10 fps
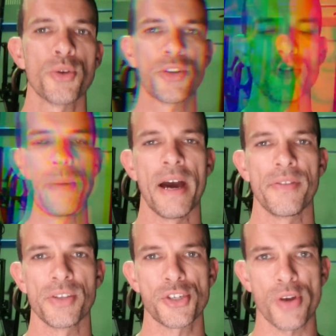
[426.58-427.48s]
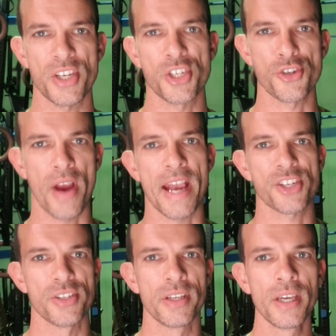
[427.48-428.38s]
talk to you about the stretch
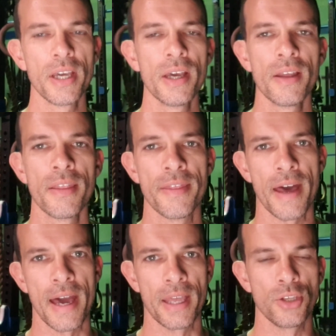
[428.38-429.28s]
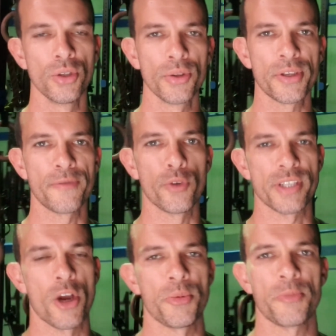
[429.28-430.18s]
contraction that you're looking for
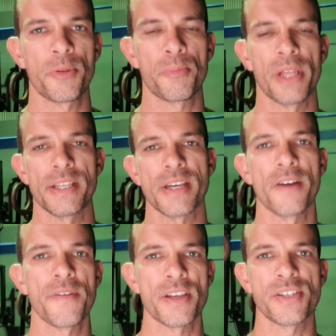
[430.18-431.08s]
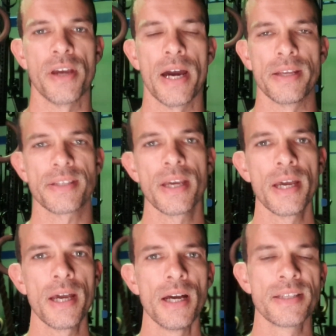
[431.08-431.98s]
to help you with plantar fasciitis.
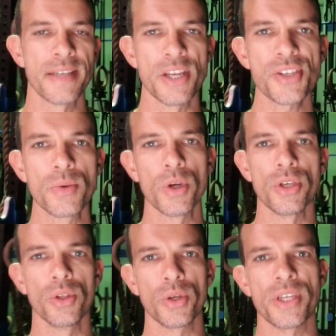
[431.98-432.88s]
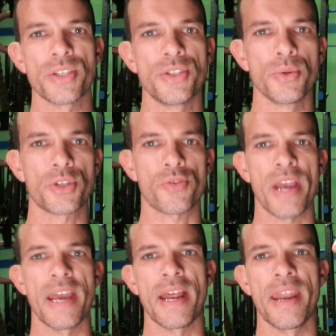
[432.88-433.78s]
Essentially what you're looking to do is
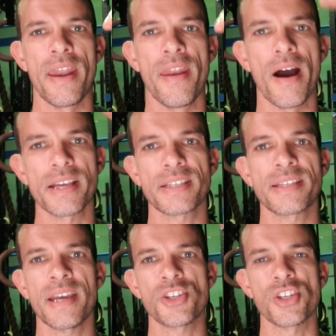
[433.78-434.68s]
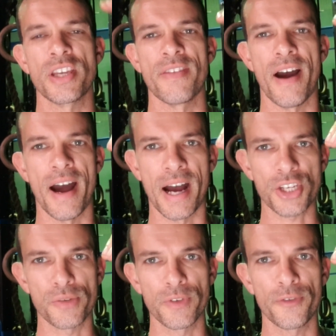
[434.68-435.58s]
create a nice tension in the
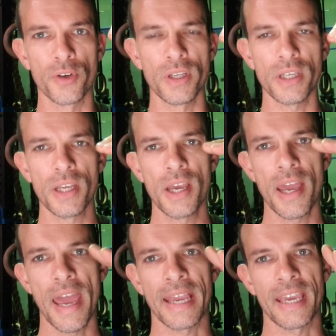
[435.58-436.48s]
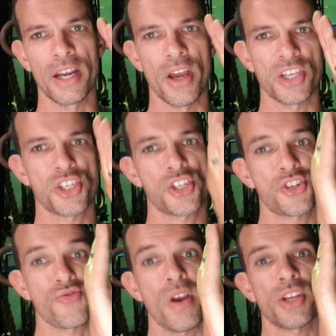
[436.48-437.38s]
arch of your foot and get a nice
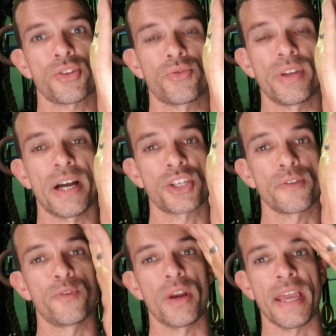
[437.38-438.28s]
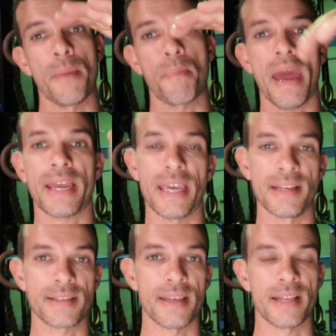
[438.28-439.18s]
stretch through the arch of the foot and get back
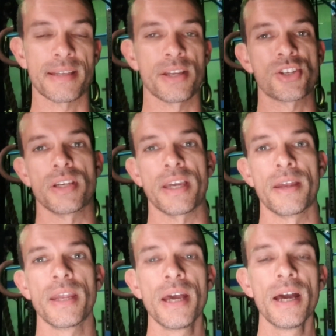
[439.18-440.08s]
into that tension again.